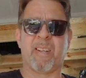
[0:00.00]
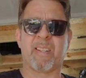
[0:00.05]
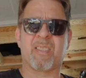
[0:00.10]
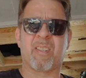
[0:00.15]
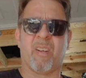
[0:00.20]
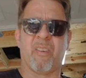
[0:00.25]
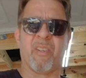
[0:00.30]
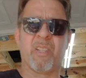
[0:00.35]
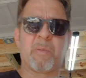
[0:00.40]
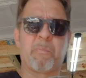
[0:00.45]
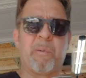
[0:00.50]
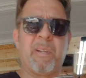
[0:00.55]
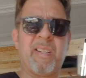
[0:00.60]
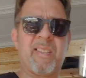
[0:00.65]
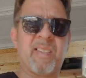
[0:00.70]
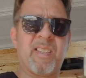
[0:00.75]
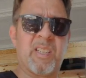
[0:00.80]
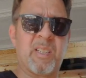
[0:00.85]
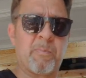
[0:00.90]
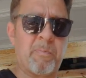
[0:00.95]
That's all this
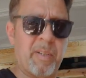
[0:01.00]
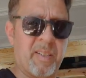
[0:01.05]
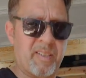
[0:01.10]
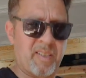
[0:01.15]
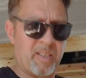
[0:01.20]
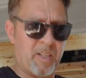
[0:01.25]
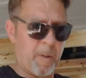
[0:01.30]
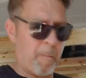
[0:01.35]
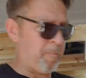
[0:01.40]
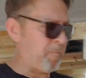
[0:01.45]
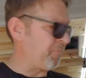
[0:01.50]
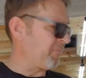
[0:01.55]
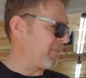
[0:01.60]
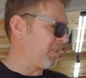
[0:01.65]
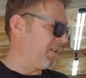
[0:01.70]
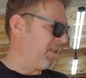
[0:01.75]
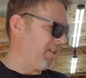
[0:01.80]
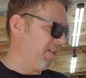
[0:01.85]
piece is, but um,